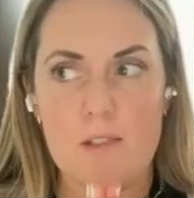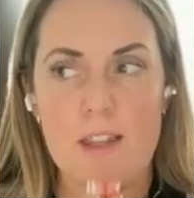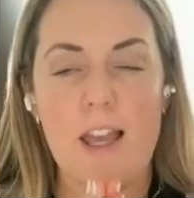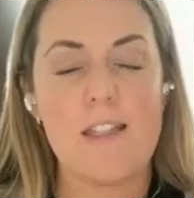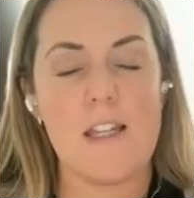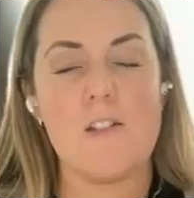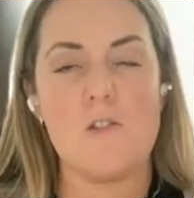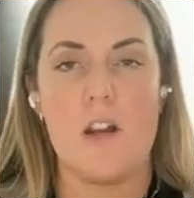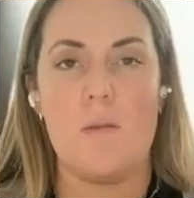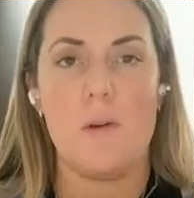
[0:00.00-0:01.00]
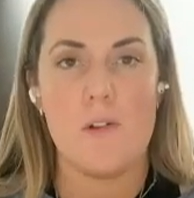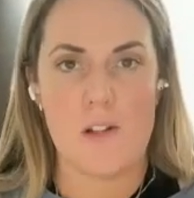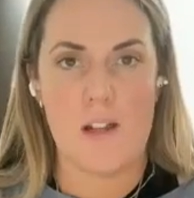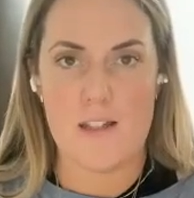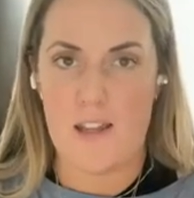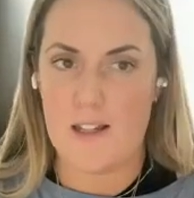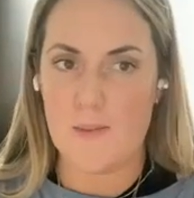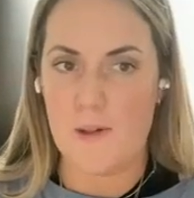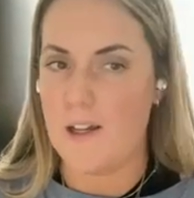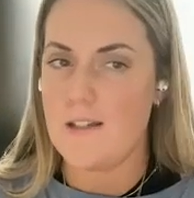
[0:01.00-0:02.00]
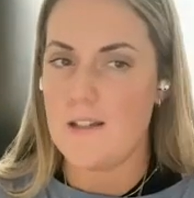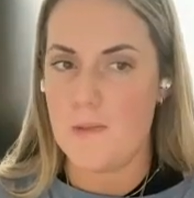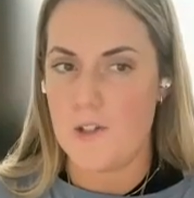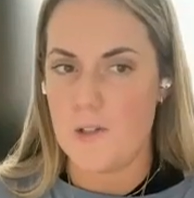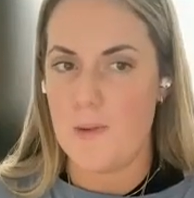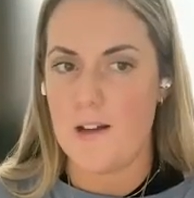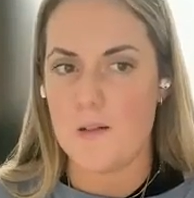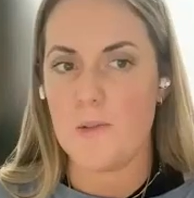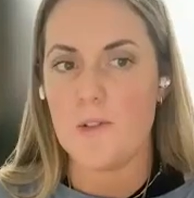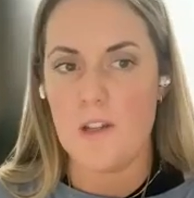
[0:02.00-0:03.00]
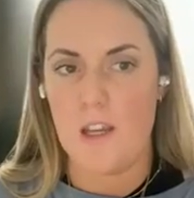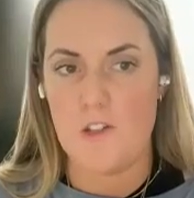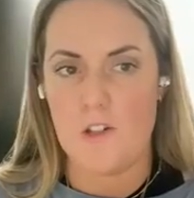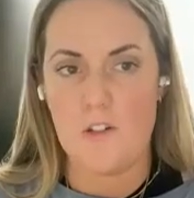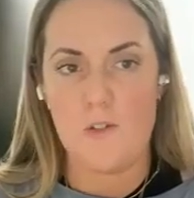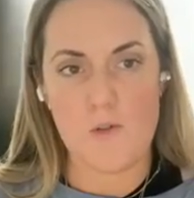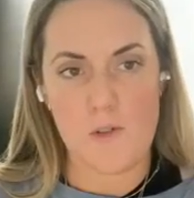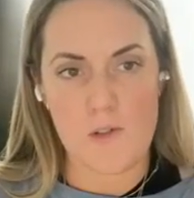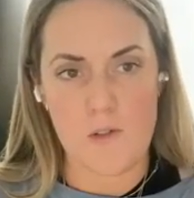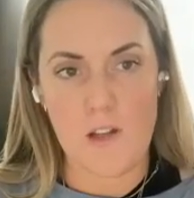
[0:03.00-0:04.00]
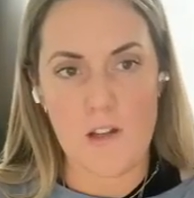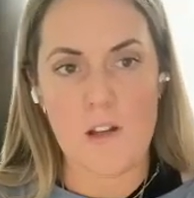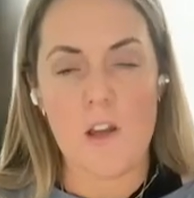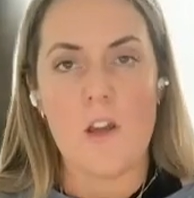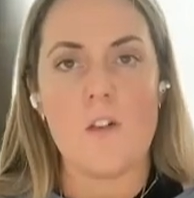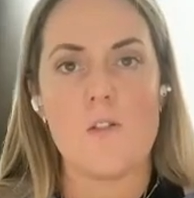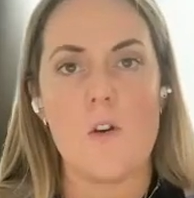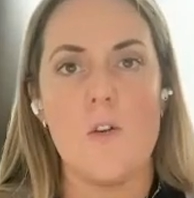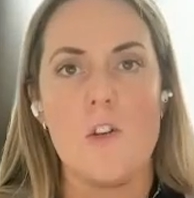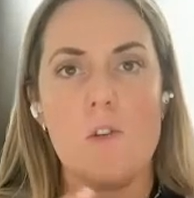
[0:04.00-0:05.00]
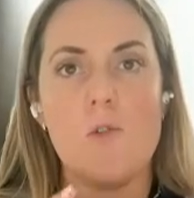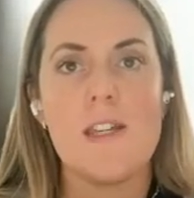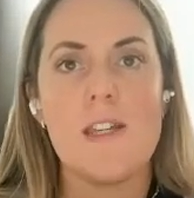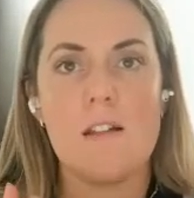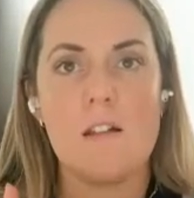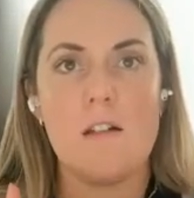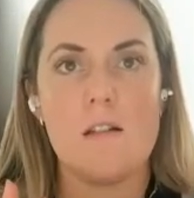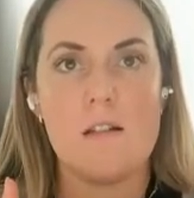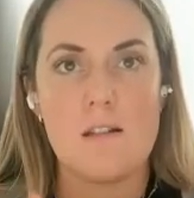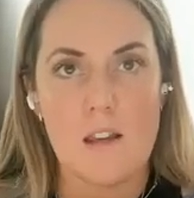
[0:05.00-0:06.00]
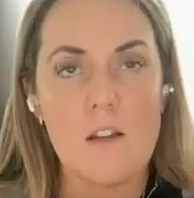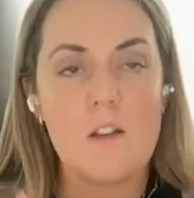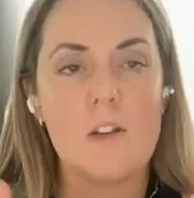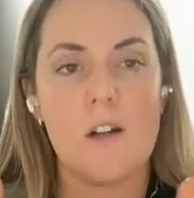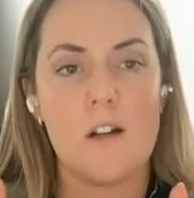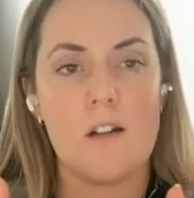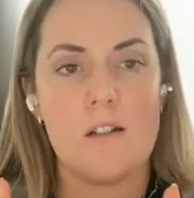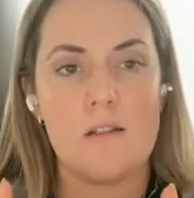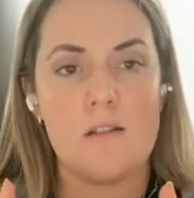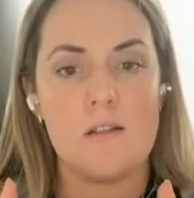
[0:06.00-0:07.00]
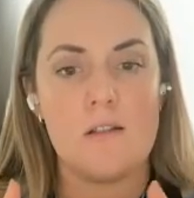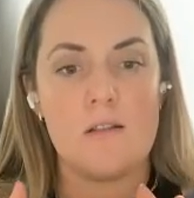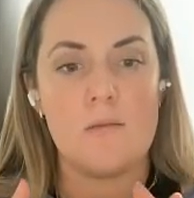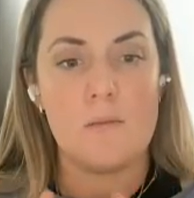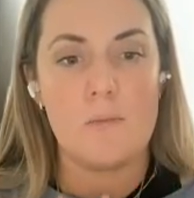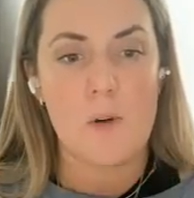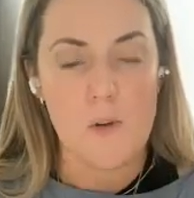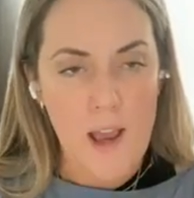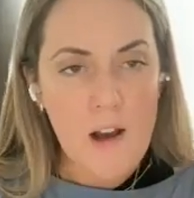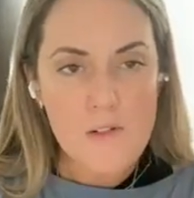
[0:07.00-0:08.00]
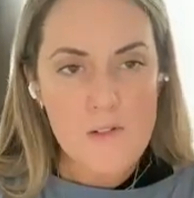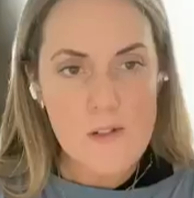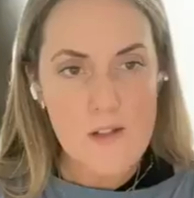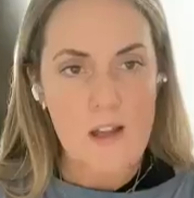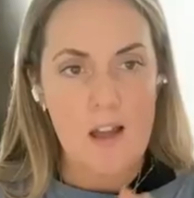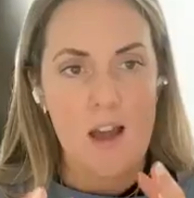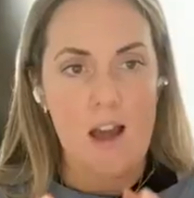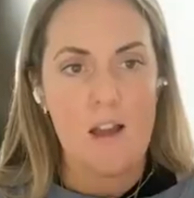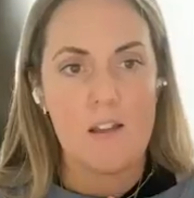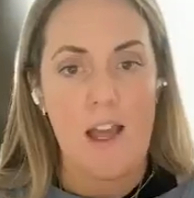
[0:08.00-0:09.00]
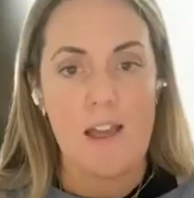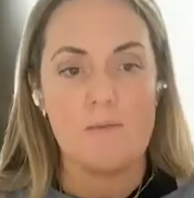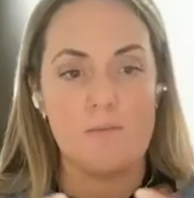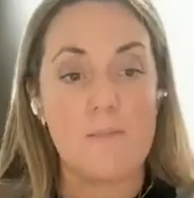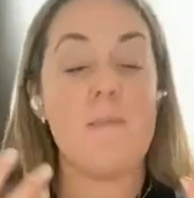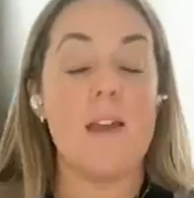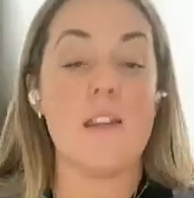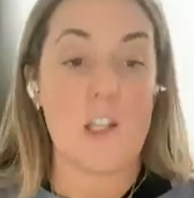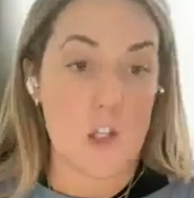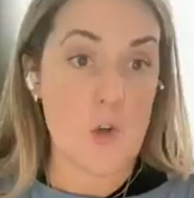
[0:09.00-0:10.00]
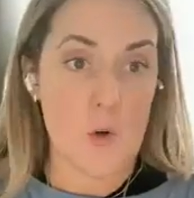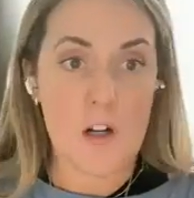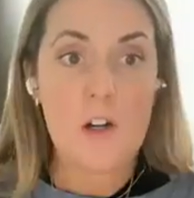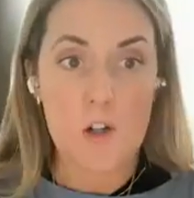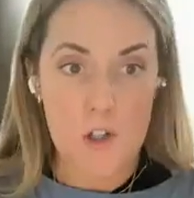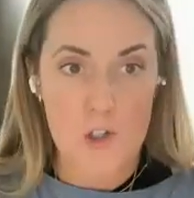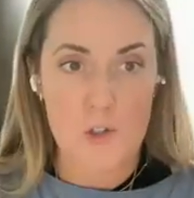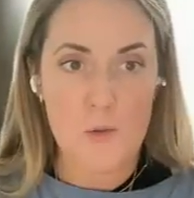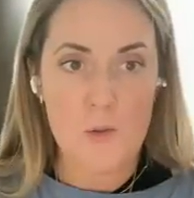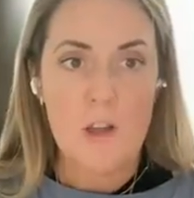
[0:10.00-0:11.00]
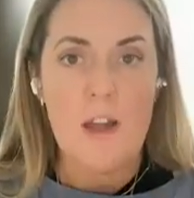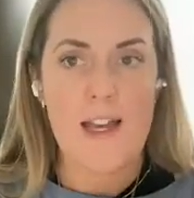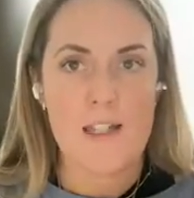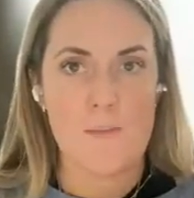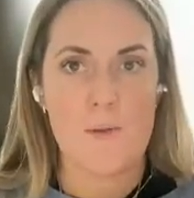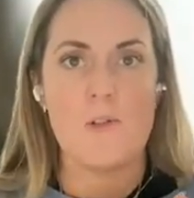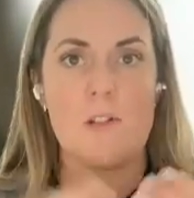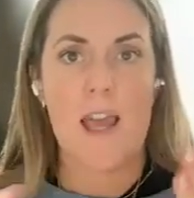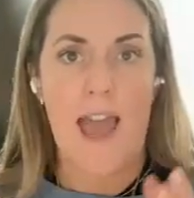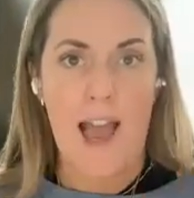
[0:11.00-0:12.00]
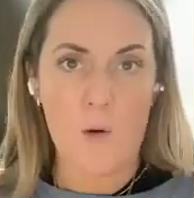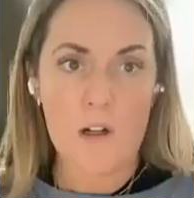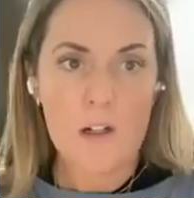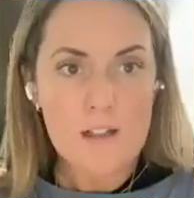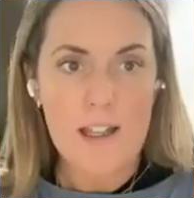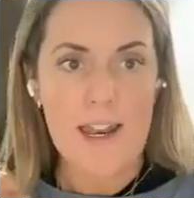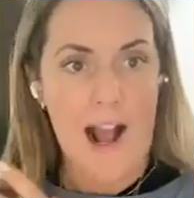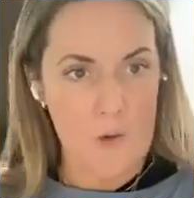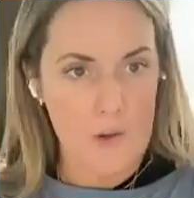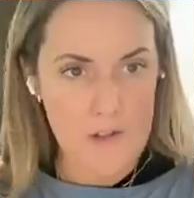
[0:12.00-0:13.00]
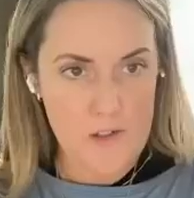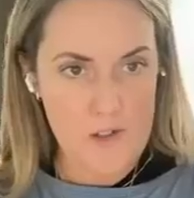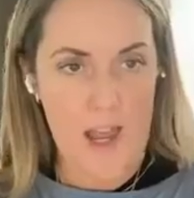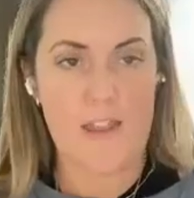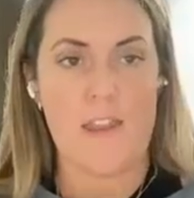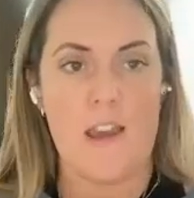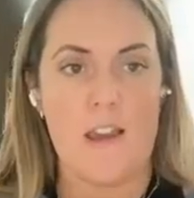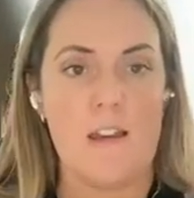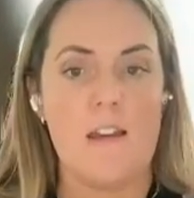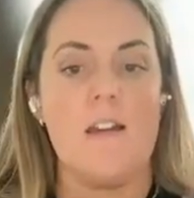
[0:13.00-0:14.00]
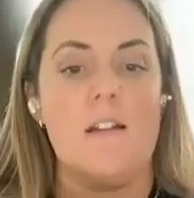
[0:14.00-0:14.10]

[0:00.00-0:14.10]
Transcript: the idea is to try to personalize that experience as much as possible to each individual student. So using singular pronouns, like mainly your or you, as opposed to our and ours, I think